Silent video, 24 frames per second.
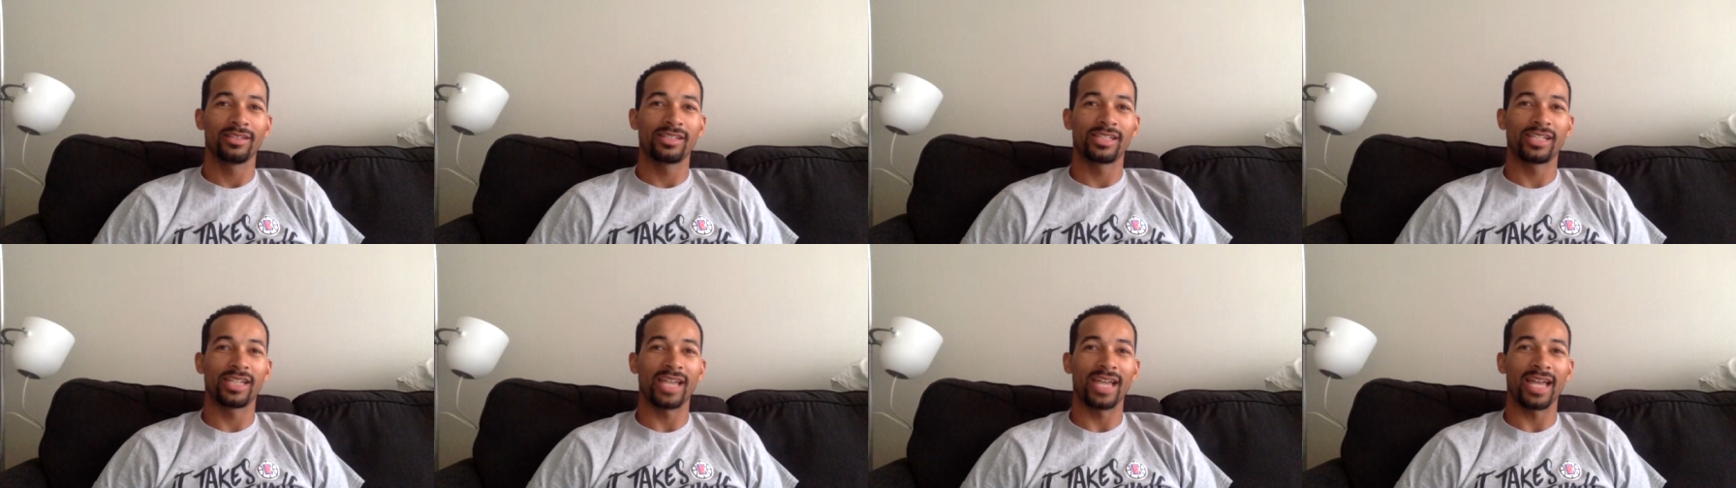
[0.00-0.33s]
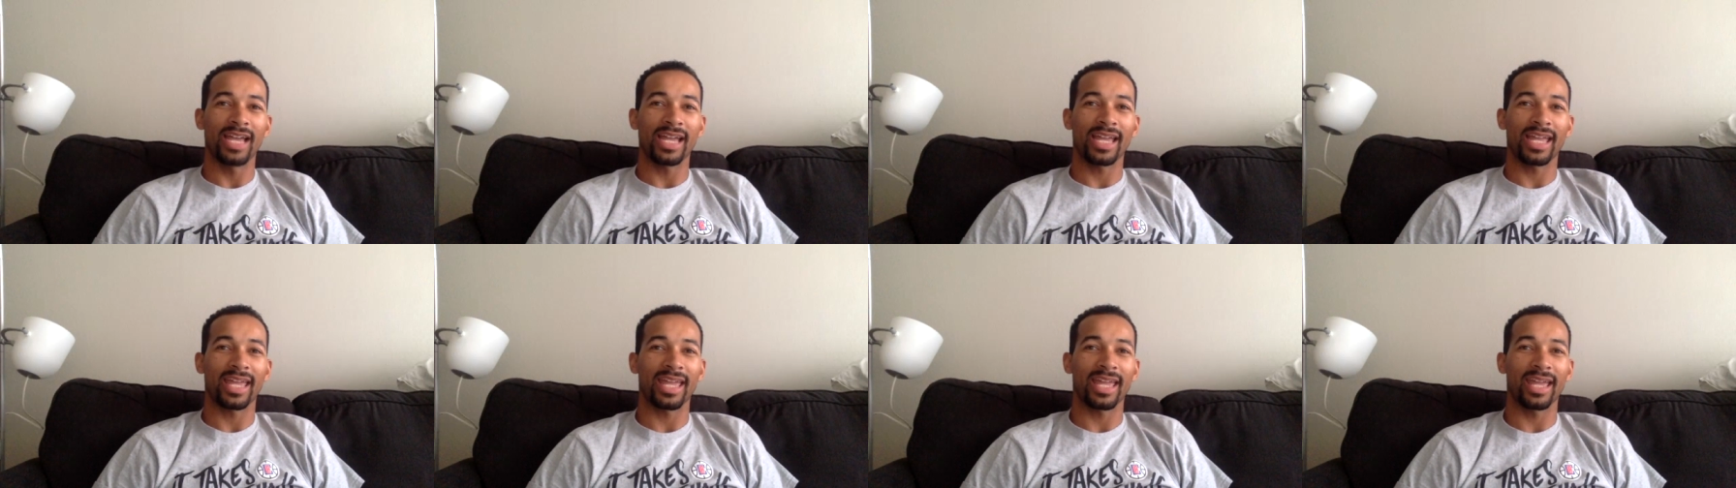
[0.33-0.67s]

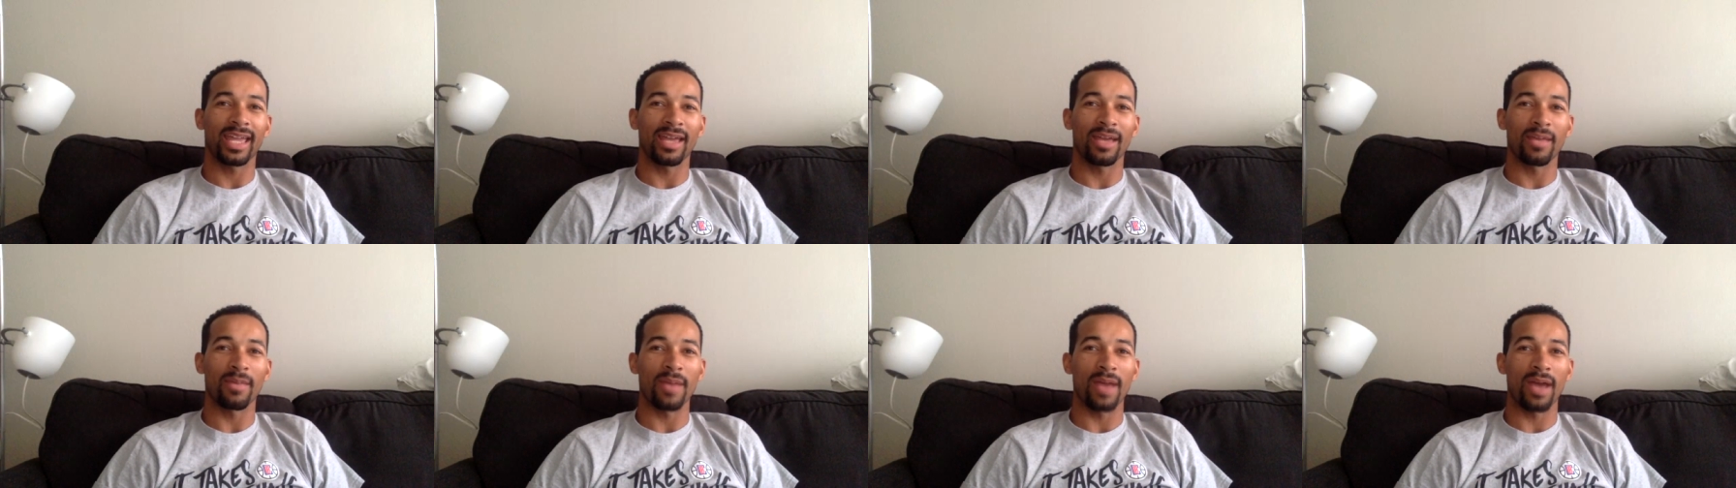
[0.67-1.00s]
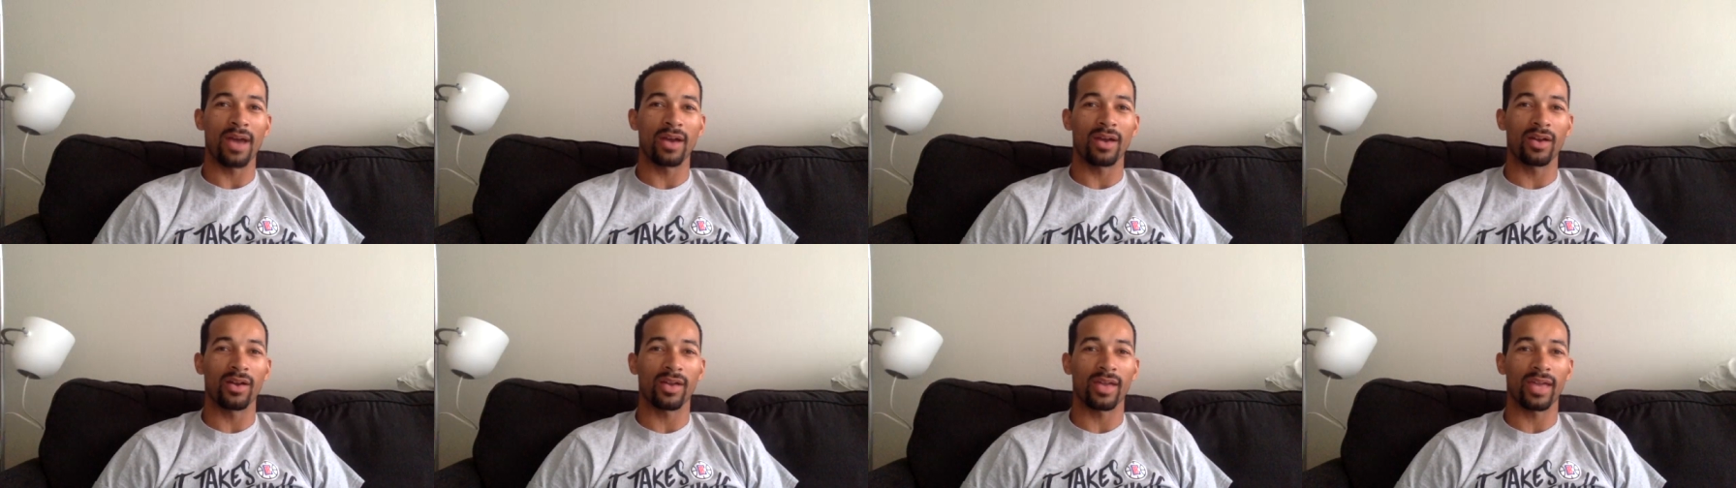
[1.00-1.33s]
Check him
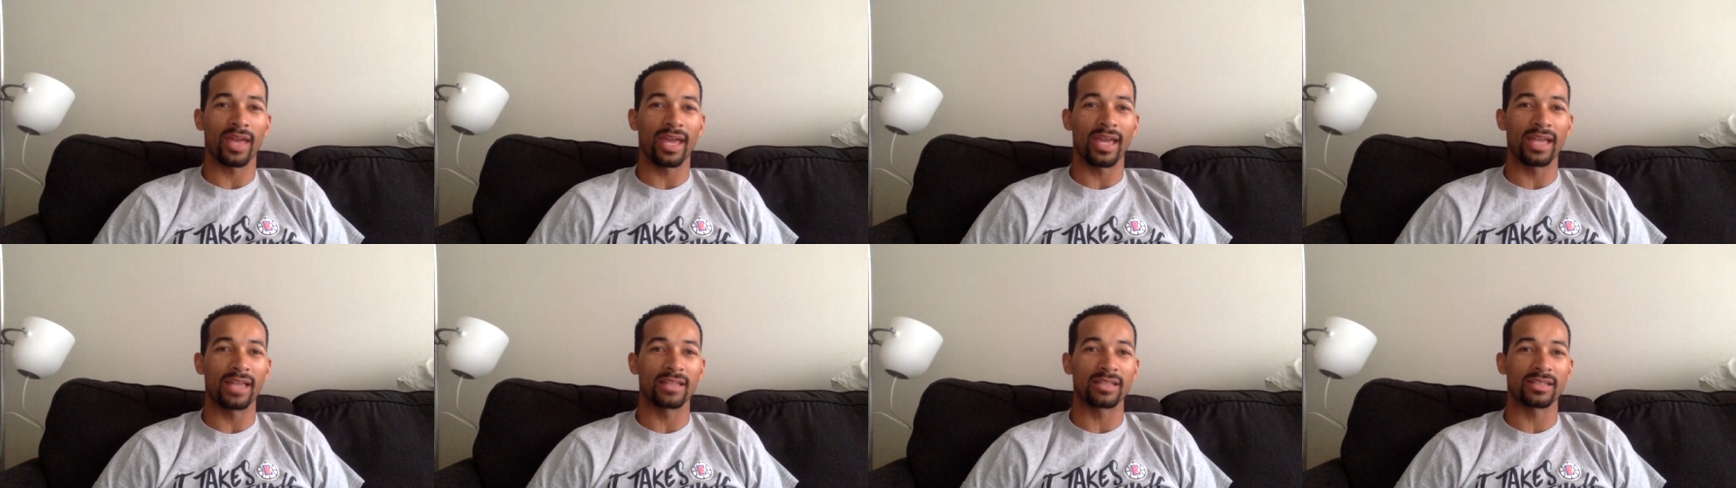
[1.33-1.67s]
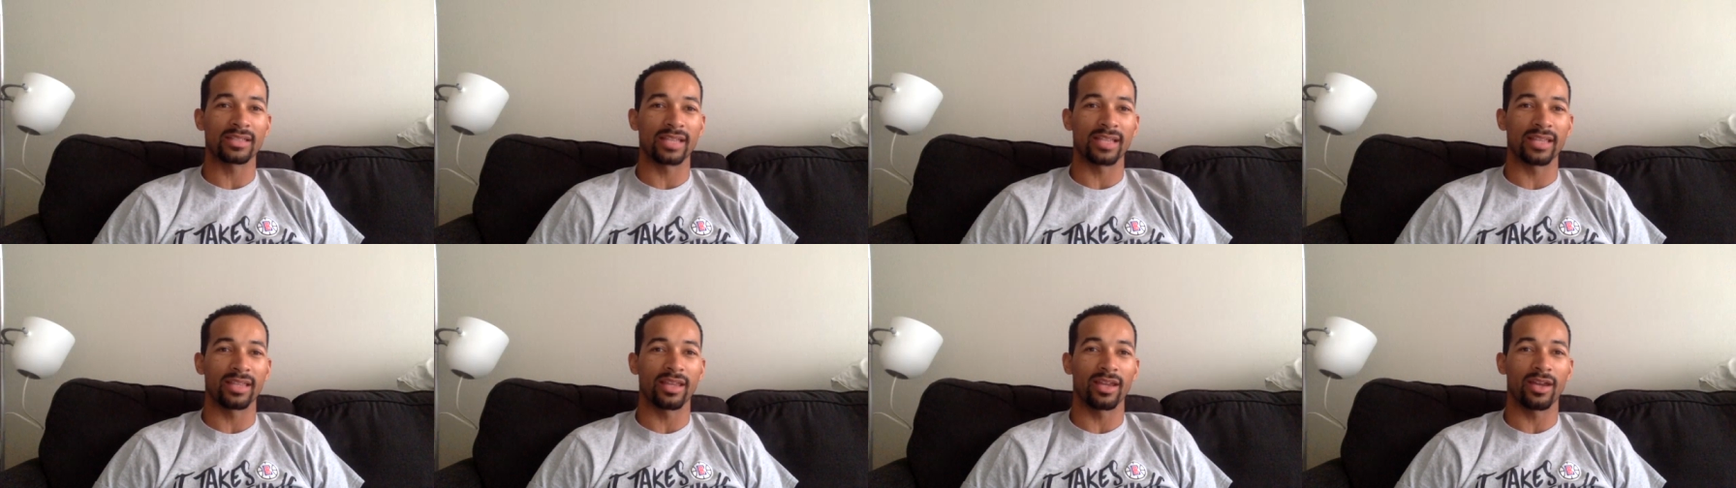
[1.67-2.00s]
out. Okay,
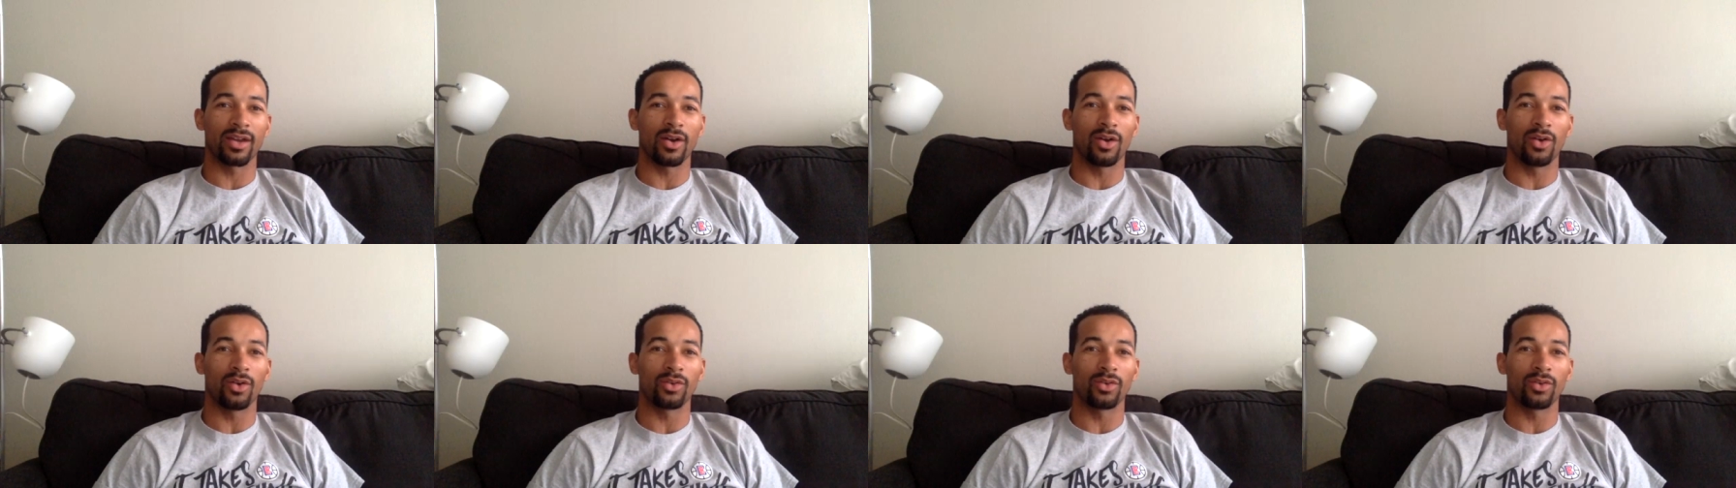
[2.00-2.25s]
looks like they're